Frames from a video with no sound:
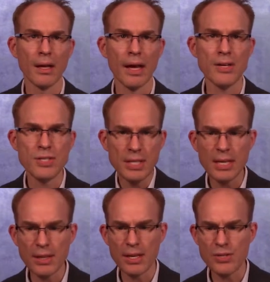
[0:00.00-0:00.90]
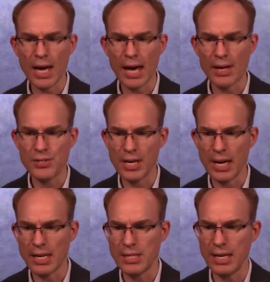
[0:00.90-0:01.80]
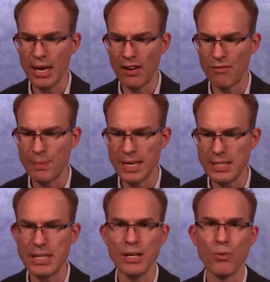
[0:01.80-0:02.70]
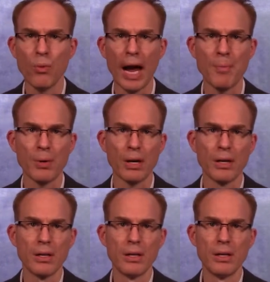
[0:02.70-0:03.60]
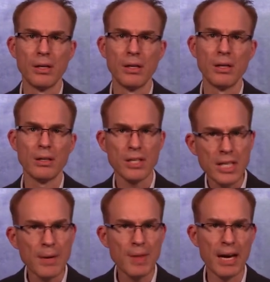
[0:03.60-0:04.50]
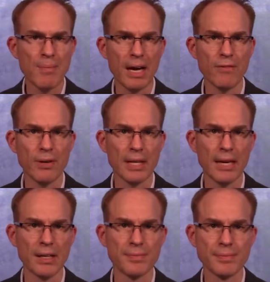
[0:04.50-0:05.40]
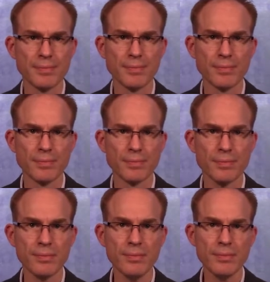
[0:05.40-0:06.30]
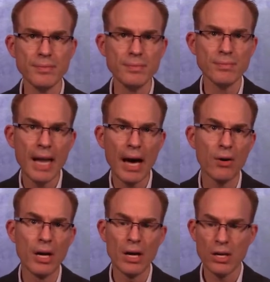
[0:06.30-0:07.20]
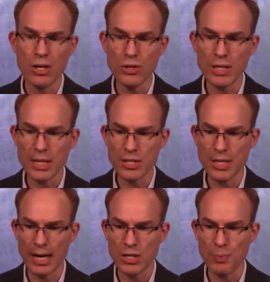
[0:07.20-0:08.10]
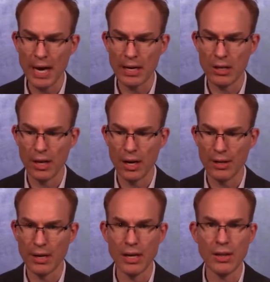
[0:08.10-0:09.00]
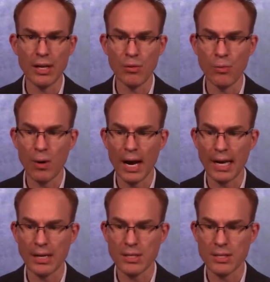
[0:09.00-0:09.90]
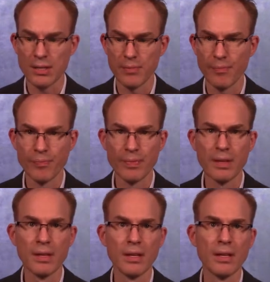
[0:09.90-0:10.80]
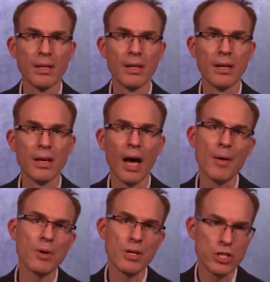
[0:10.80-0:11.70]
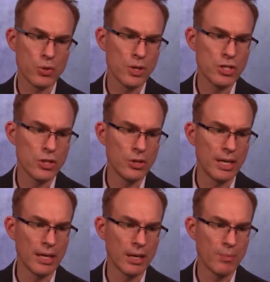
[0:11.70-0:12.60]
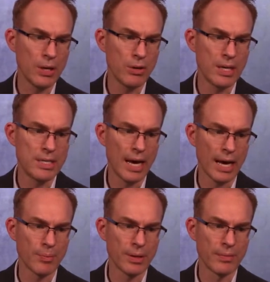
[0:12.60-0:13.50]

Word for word: I see this has an ID of PT wrapper. Let's keep that in mind for later. Now, using the styles panel on the right, I'm going to switch to the computed tab.